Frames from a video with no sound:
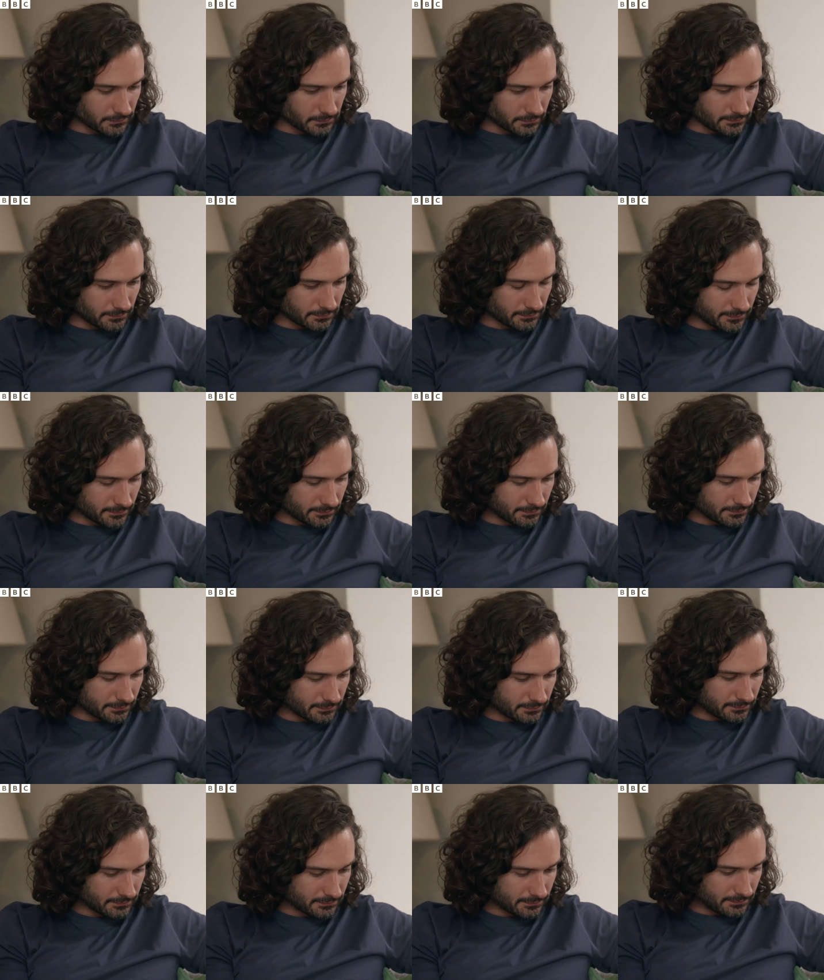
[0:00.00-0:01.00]

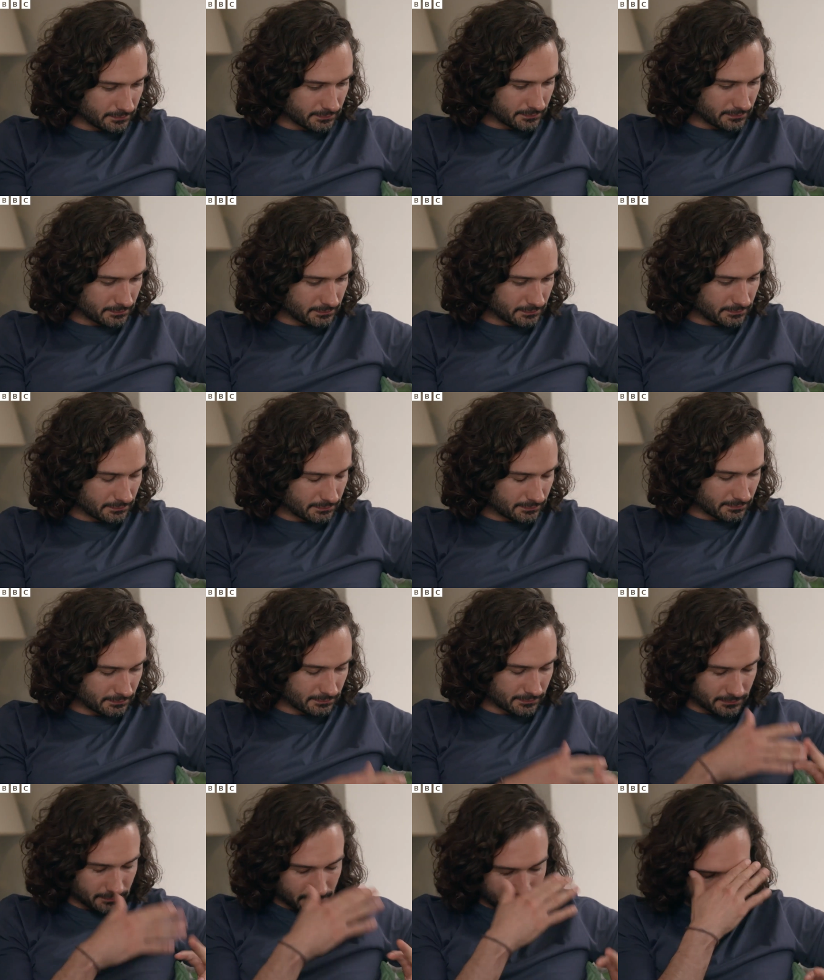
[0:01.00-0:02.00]

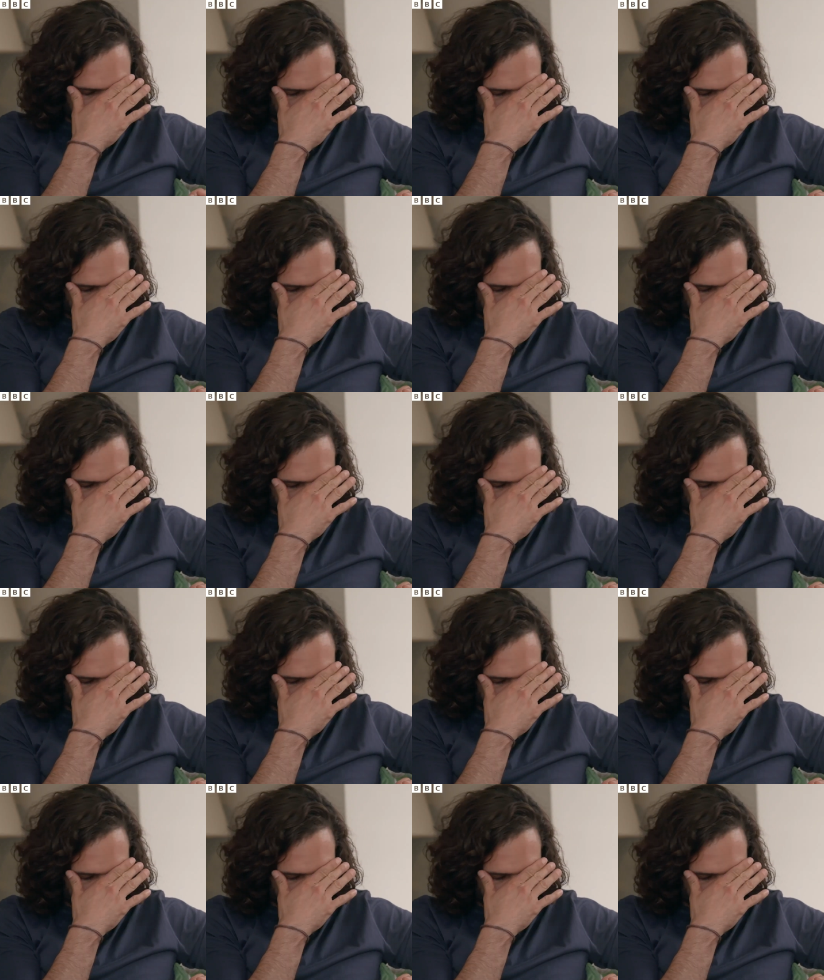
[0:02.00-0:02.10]
[no speech]